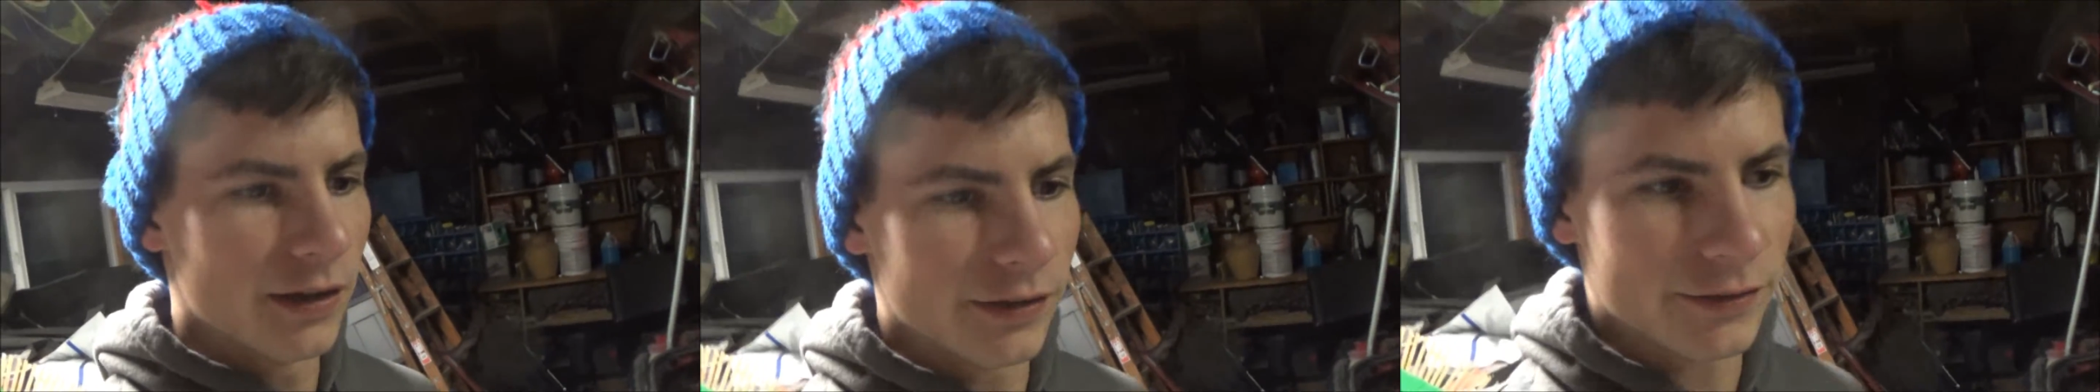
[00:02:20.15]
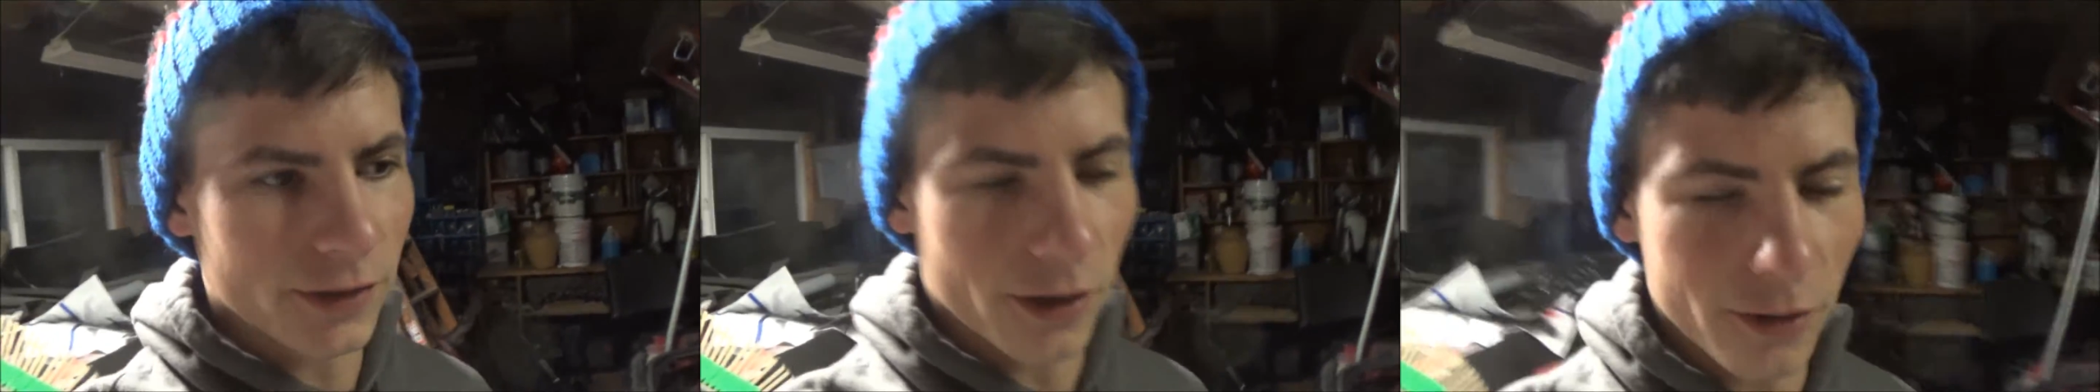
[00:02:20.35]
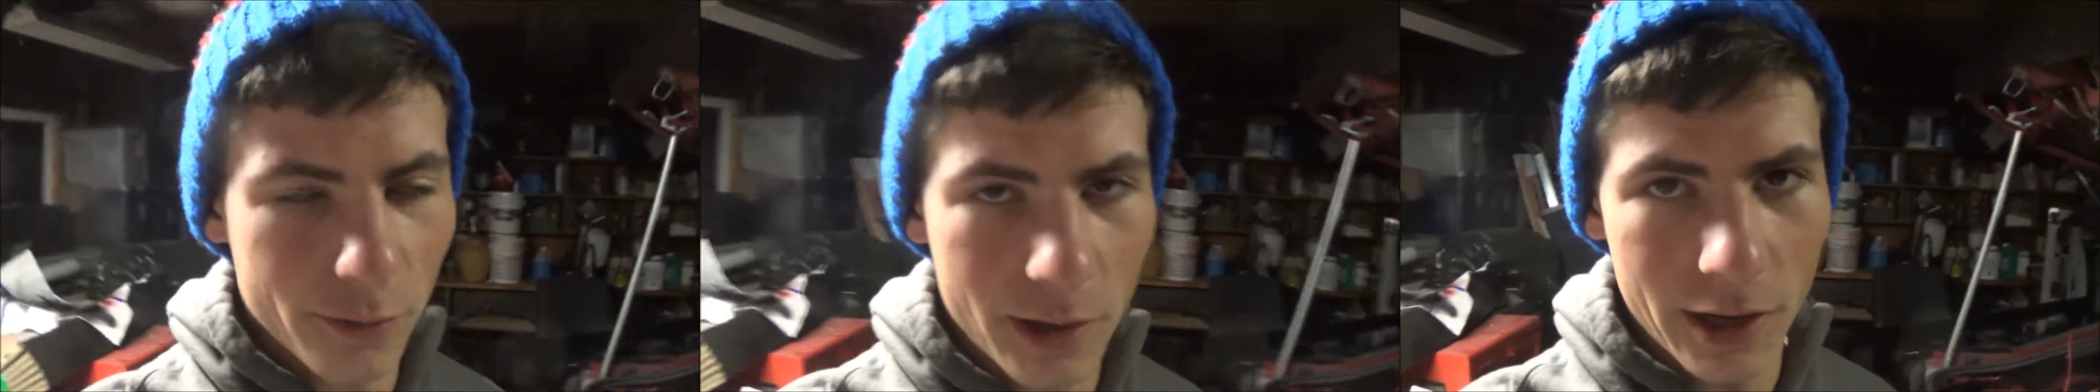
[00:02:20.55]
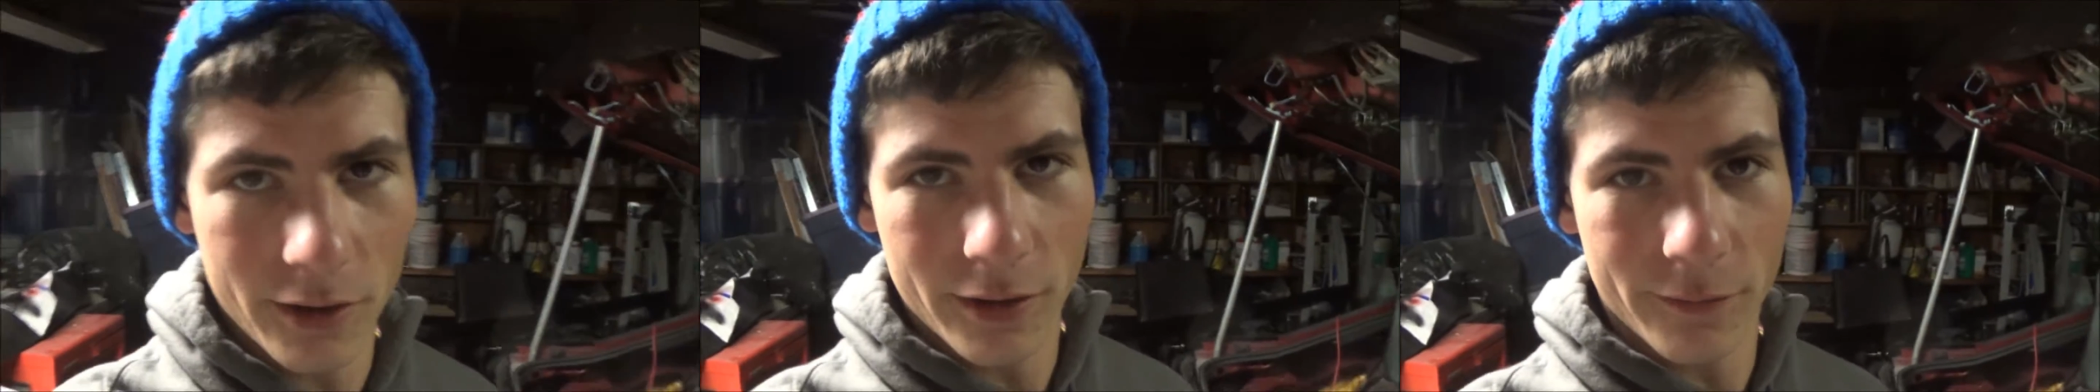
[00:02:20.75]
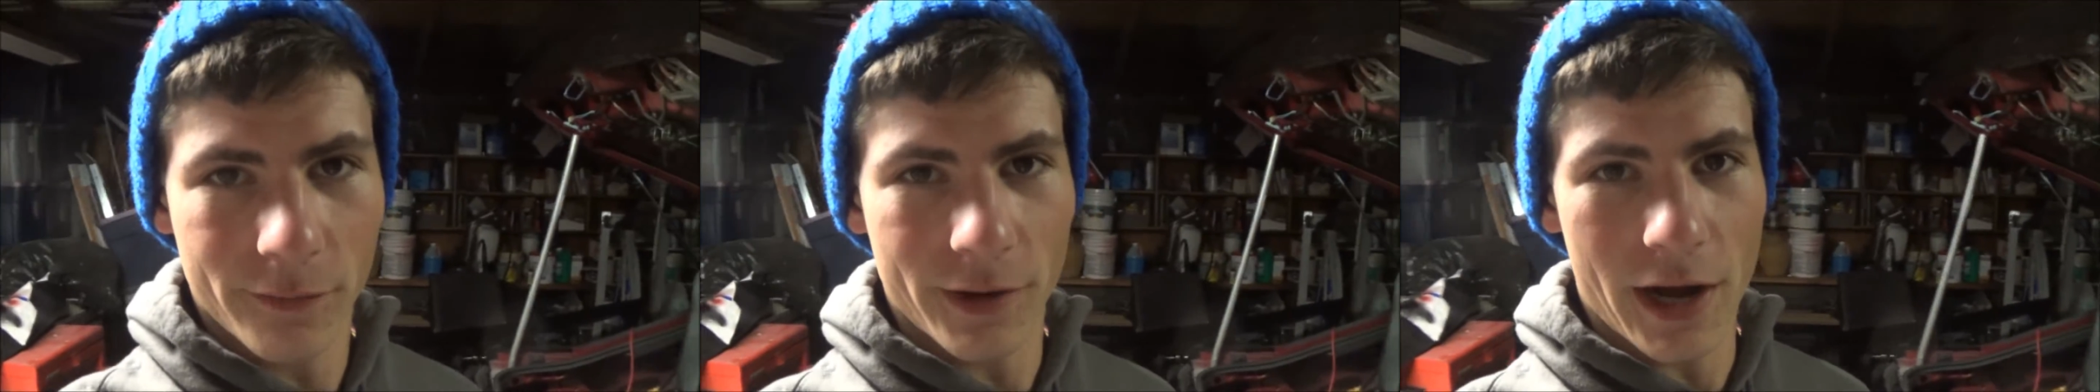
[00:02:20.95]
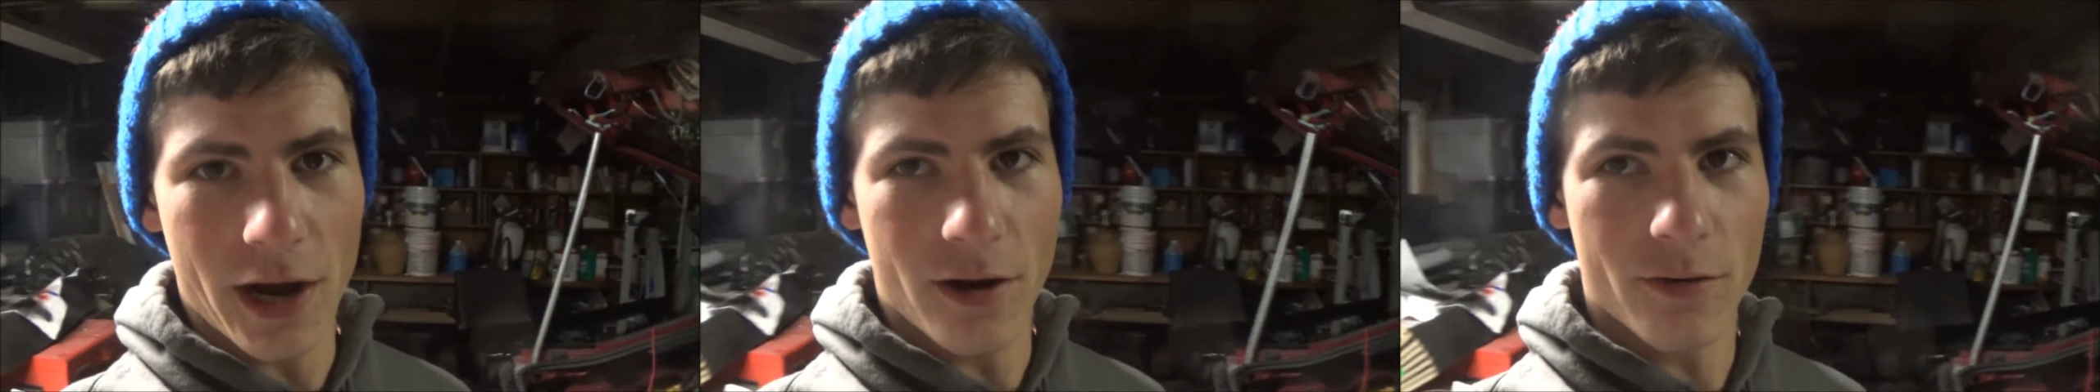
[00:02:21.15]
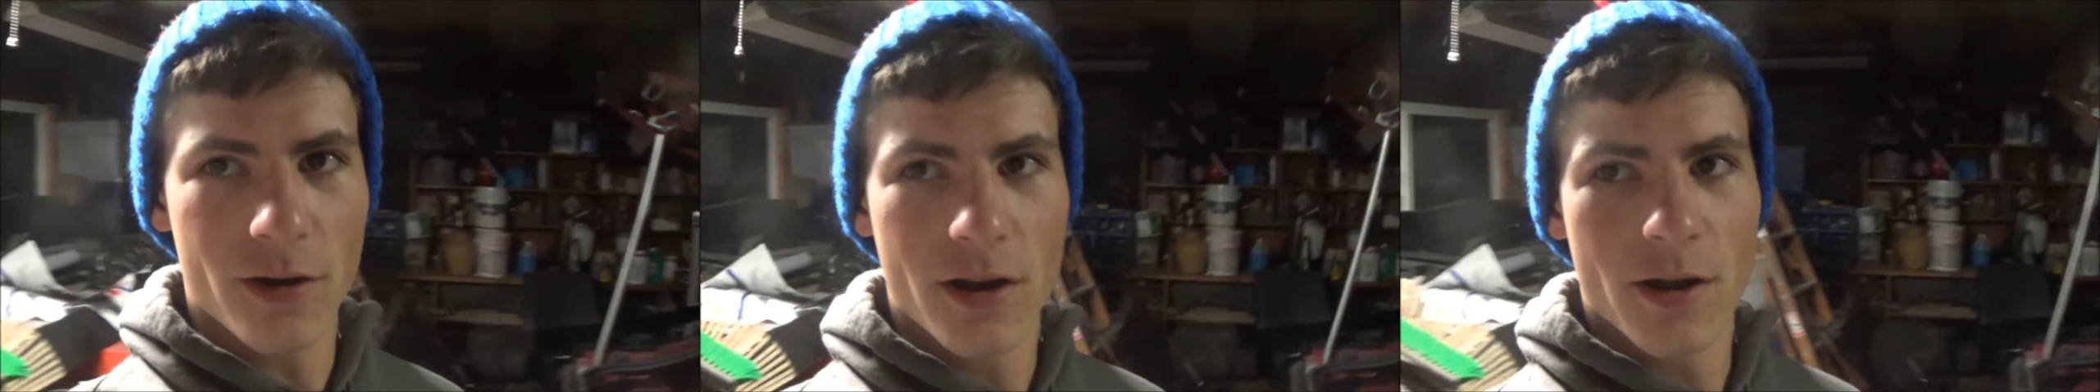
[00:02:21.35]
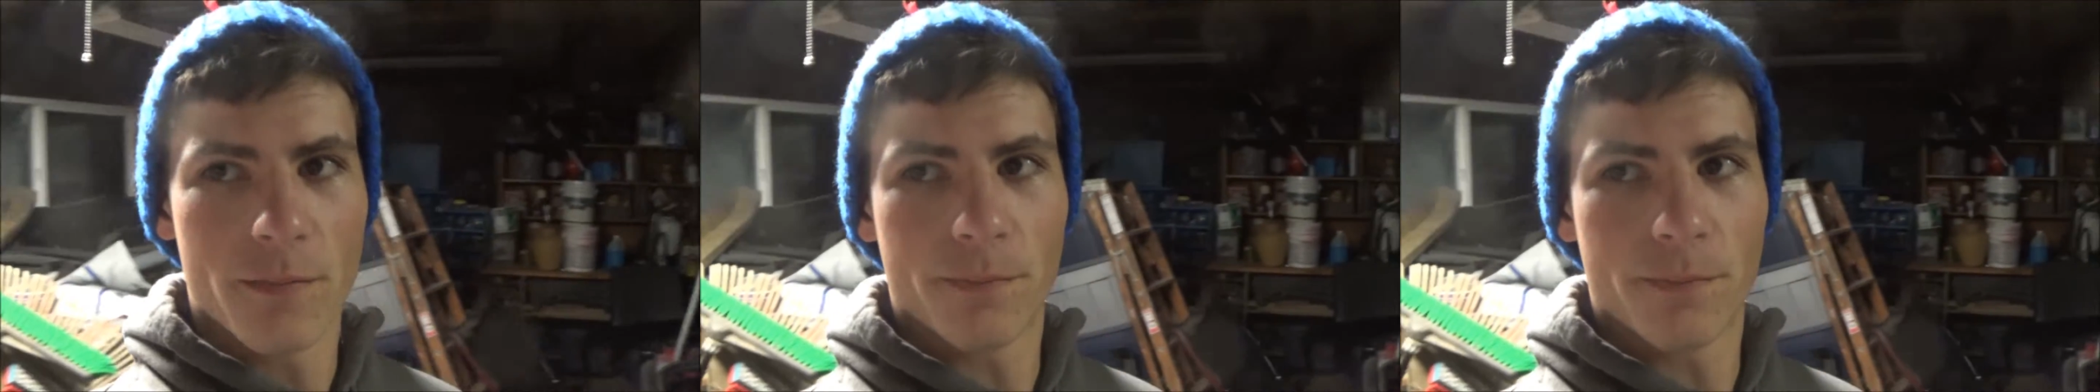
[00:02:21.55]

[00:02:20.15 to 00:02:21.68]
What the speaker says: starter wiring for now.